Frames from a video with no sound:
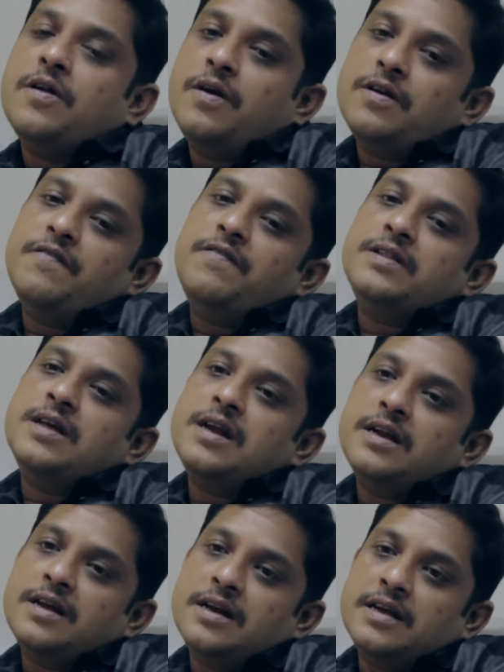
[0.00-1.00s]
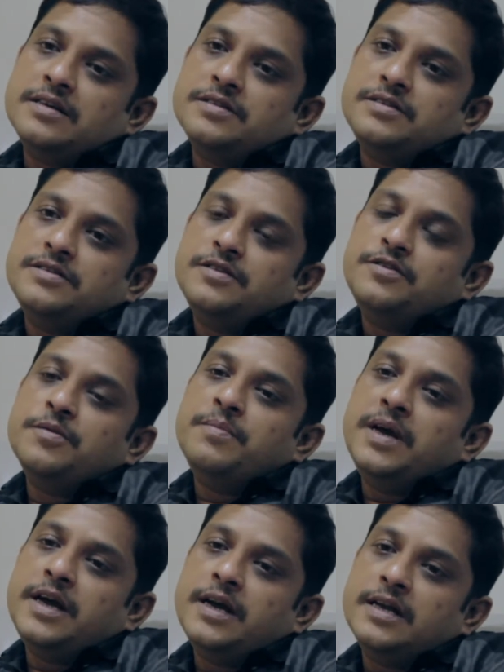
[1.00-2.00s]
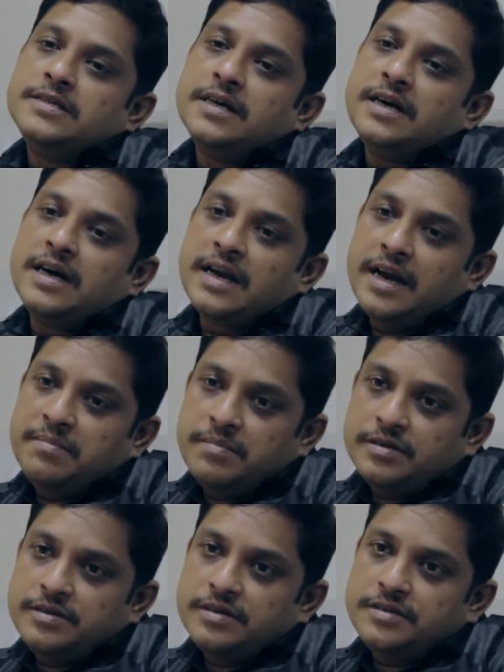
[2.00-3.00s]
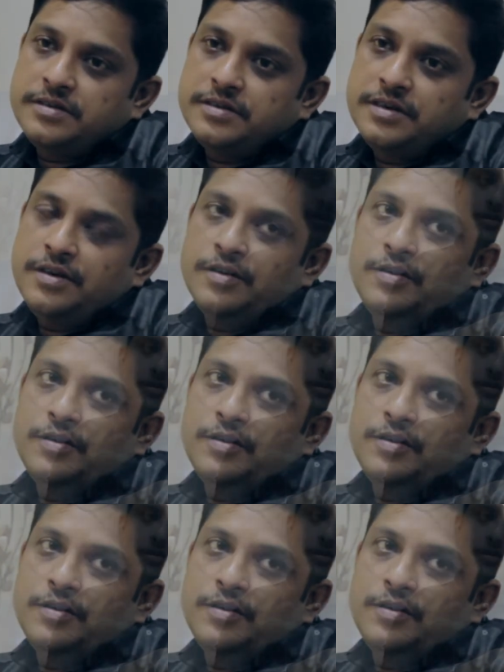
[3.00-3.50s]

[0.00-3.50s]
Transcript: a lot of other ingredients to make it as a great business,